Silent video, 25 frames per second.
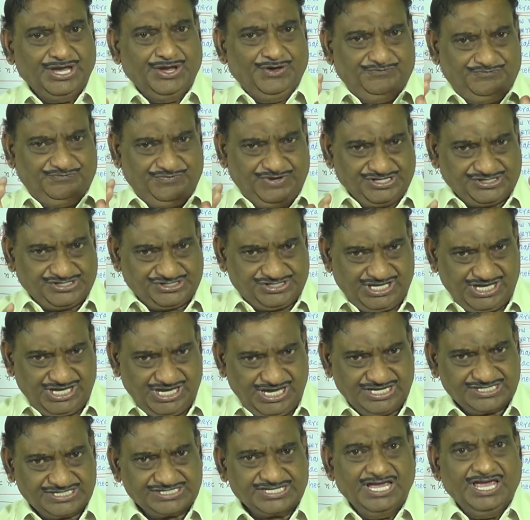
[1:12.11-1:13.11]

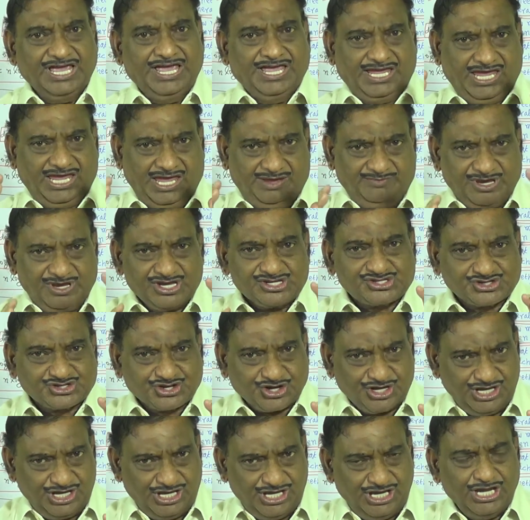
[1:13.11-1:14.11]
physics,
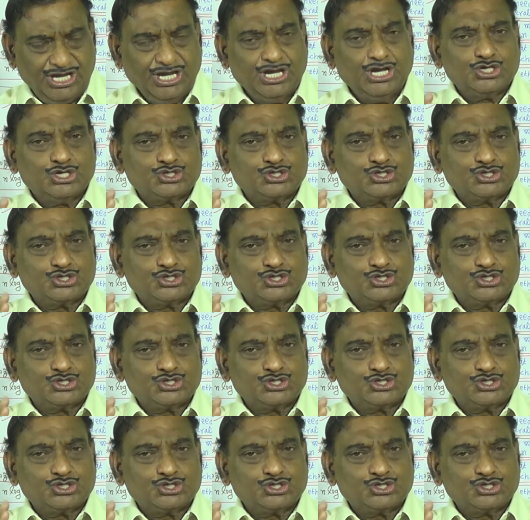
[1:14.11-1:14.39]
chemistry,